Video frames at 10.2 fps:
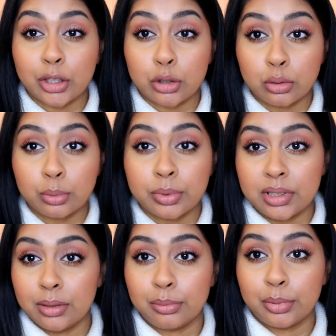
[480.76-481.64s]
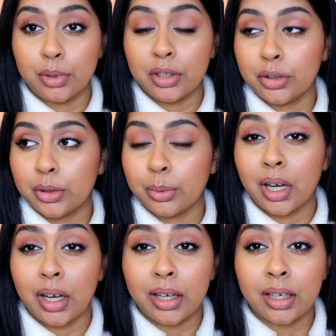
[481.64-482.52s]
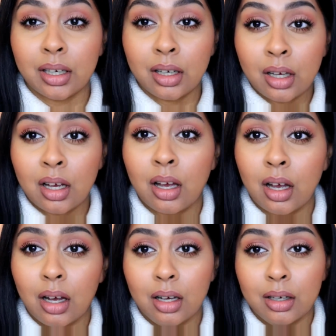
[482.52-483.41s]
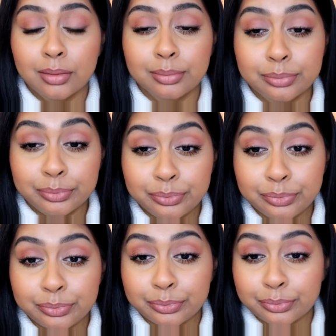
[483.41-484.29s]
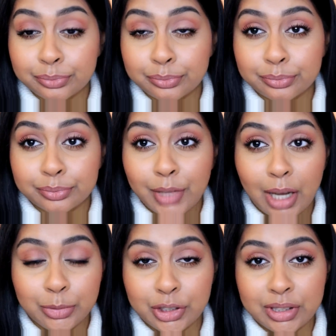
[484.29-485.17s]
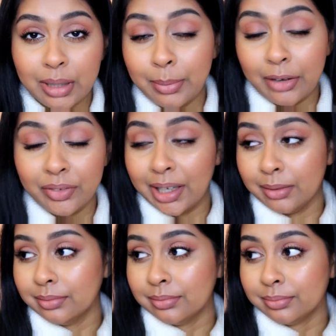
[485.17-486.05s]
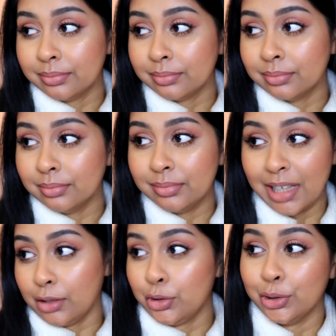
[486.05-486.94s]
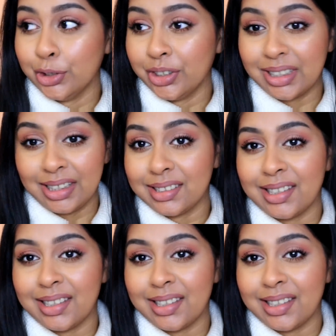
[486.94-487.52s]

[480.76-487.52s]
It's super simple. I don't know why. I'm just about that natural look these